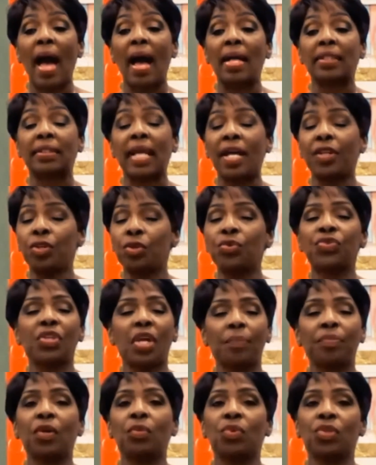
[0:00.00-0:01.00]
I knew
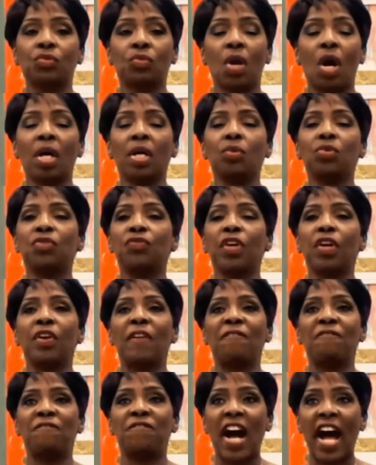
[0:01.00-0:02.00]
something was wrong. It was
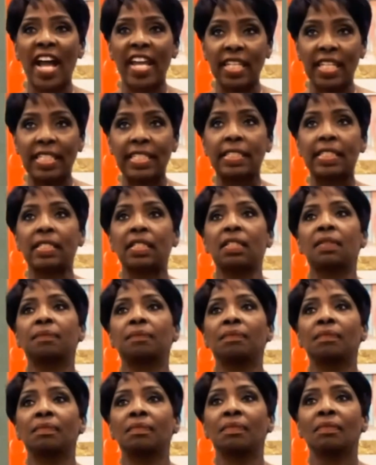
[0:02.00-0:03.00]
very violent.
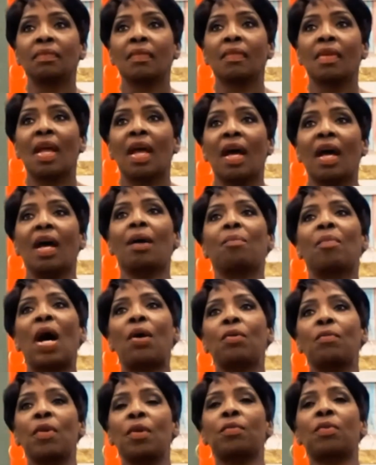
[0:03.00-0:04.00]
I
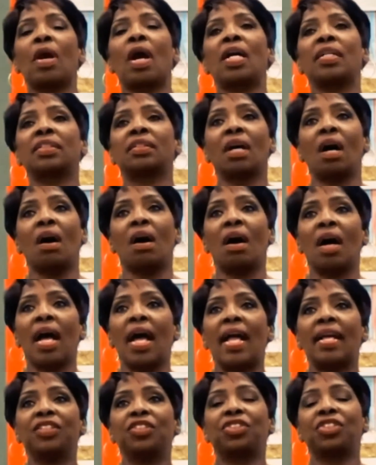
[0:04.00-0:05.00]
remember
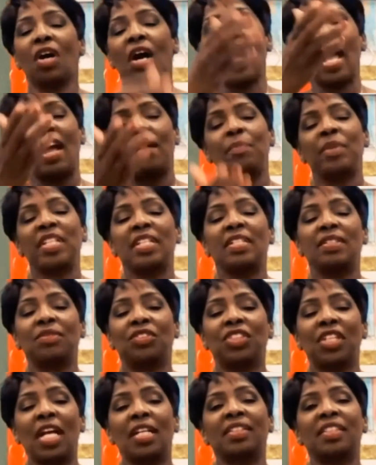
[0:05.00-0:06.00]
you saw Abby
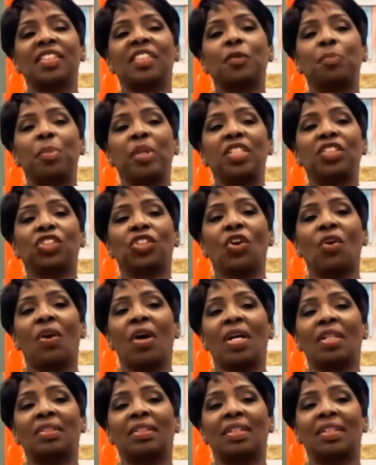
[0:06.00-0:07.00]
Johnson's speech
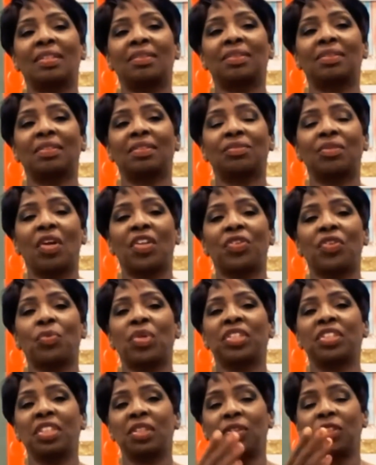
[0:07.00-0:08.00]
on when
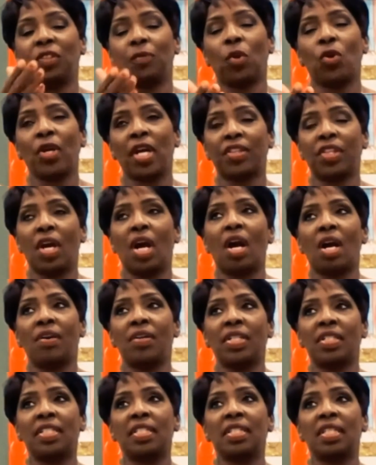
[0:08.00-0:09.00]
she spoke at the
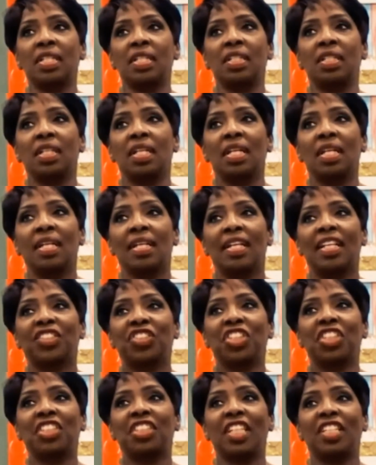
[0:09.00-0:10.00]
RNC.
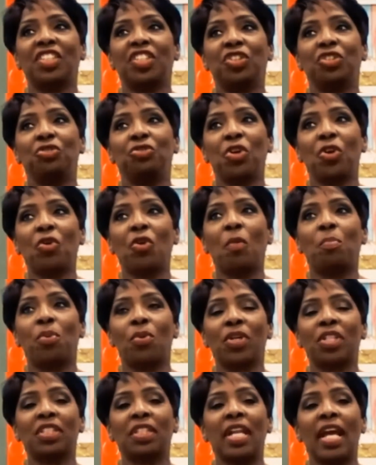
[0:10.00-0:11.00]
She said, do you know
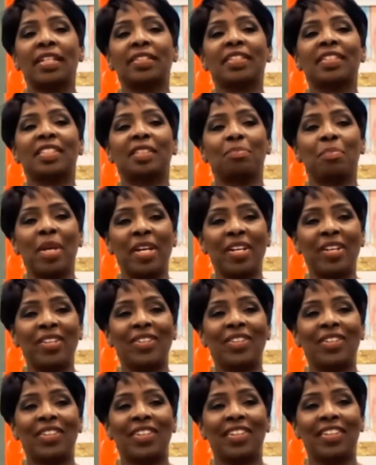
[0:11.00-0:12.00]
abortion has a smell?
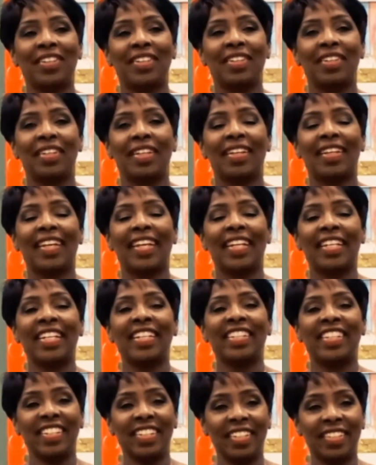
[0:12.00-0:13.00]
And it
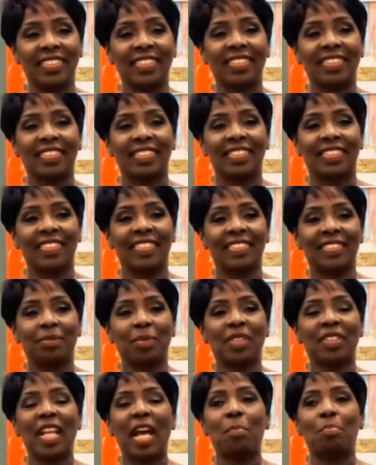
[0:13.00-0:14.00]
does. It
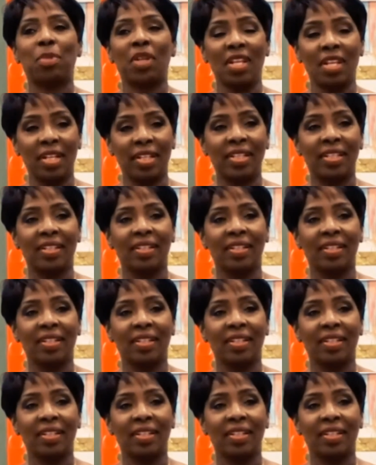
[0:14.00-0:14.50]
smells like blood.